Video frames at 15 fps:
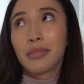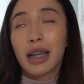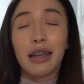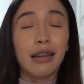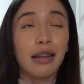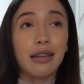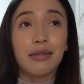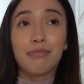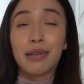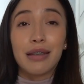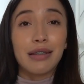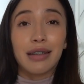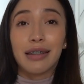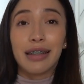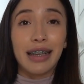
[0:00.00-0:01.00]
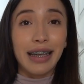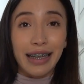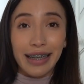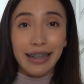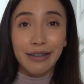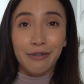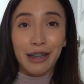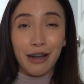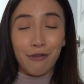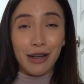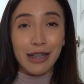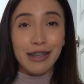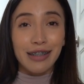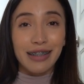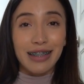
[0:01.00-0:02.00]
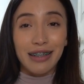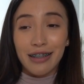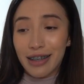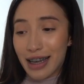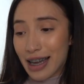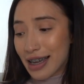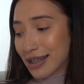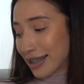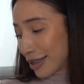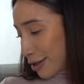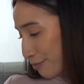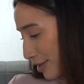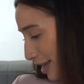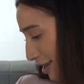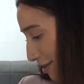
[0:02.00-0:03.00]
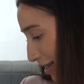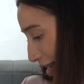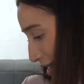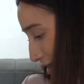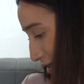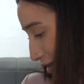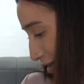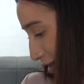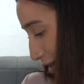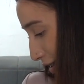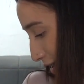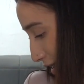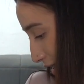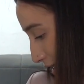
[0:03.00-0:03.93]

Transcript: And that's basically it, what I wanted to tell you guys and update you guys on.